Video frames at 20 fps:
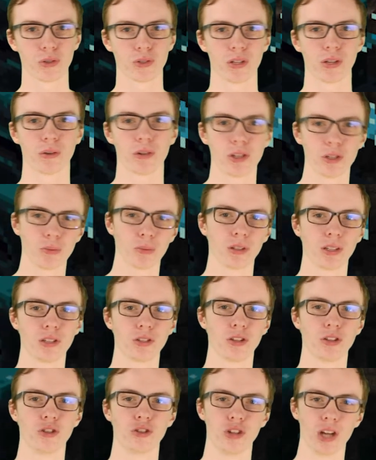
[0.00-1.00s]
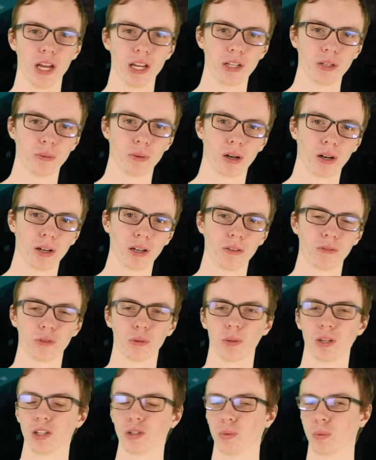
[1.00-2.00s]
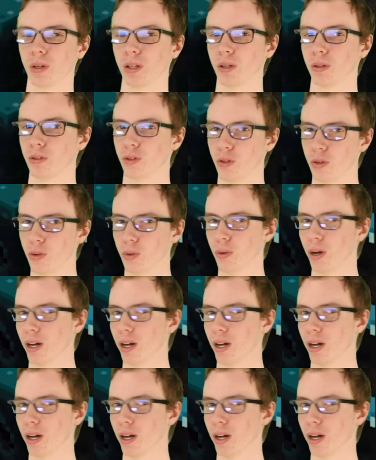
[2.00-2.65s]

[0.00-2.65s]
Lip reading: series, released in January of 2022,